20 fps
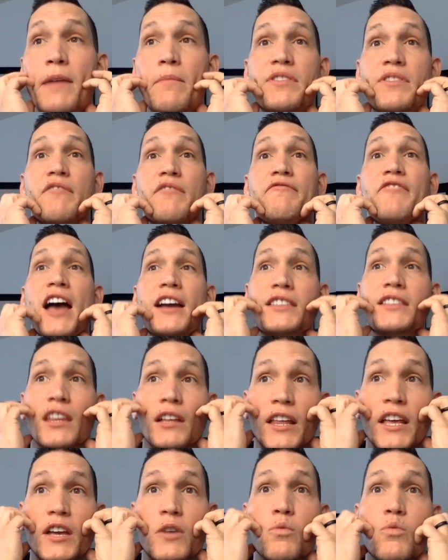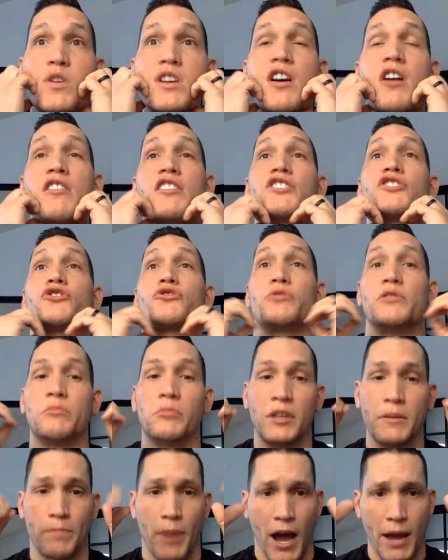but the fact that like we are
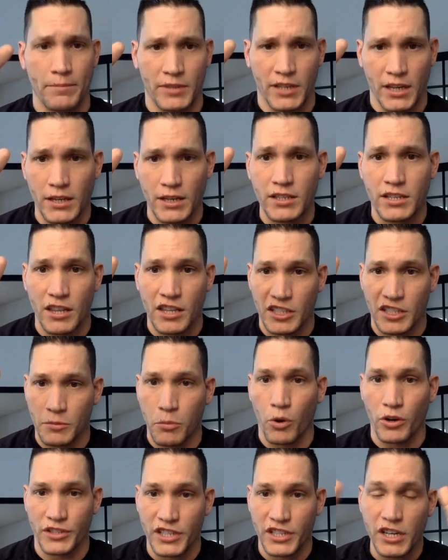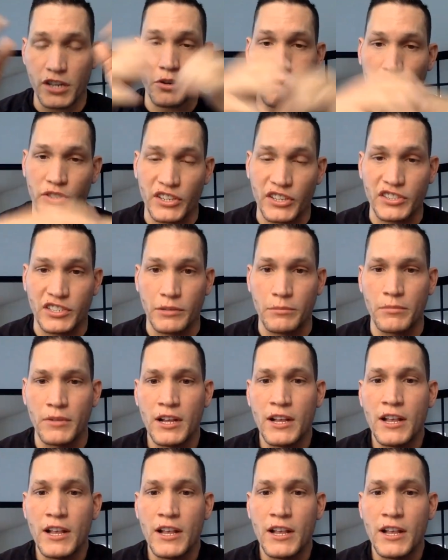extremely piped into the sports ecosystem,